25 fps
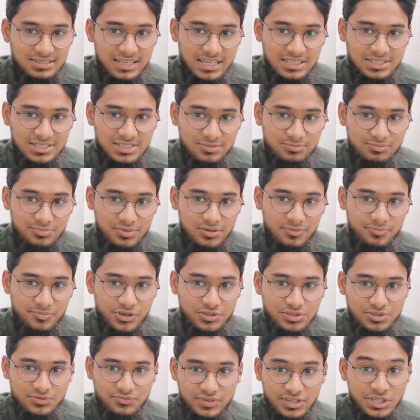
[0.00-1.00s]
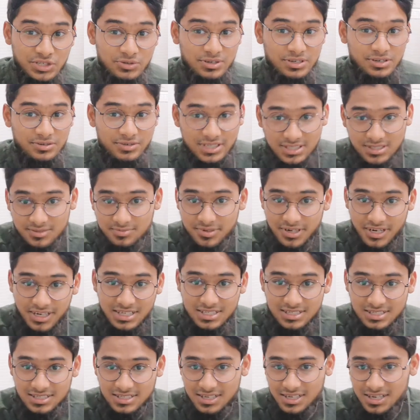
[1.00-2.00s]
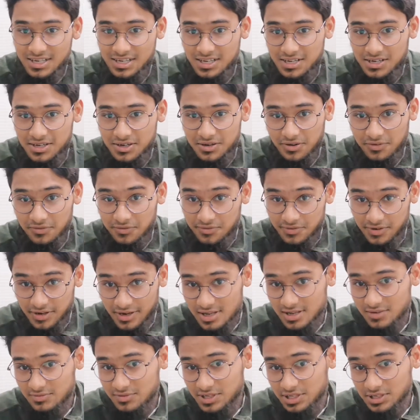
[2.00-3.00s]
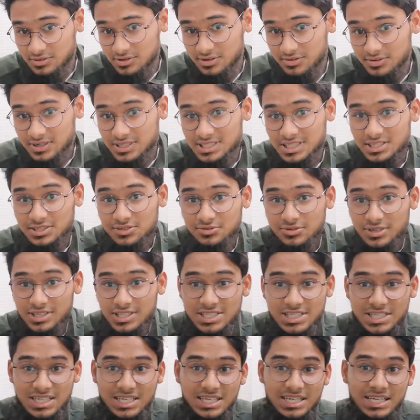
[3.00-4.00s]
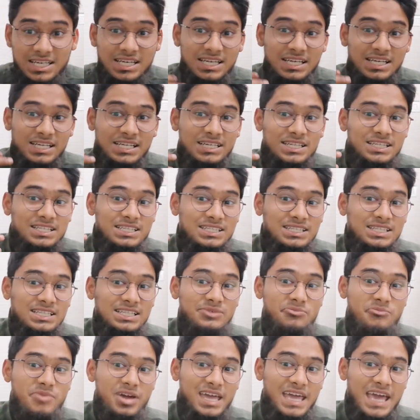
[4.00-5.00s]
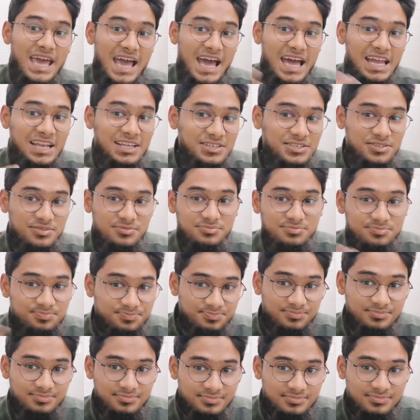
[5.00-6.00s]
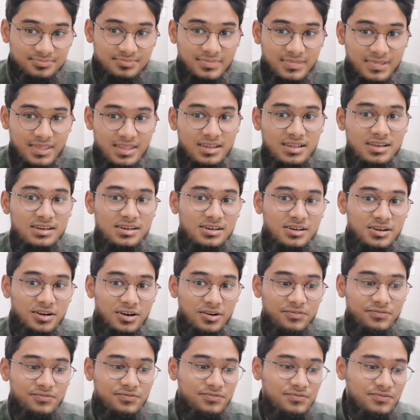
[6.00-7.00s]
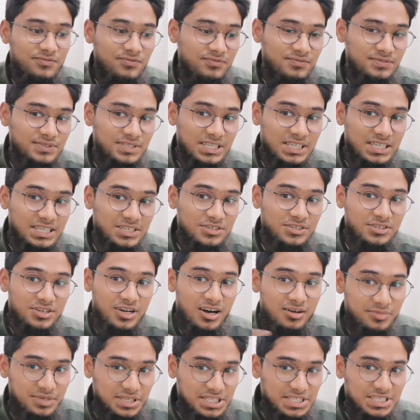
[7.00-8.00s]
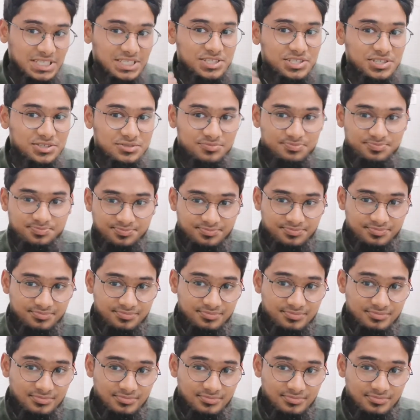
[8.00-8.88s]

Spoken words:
that simple, because when you increase the price of credit, when you increase interest, the mechanism of the economic system,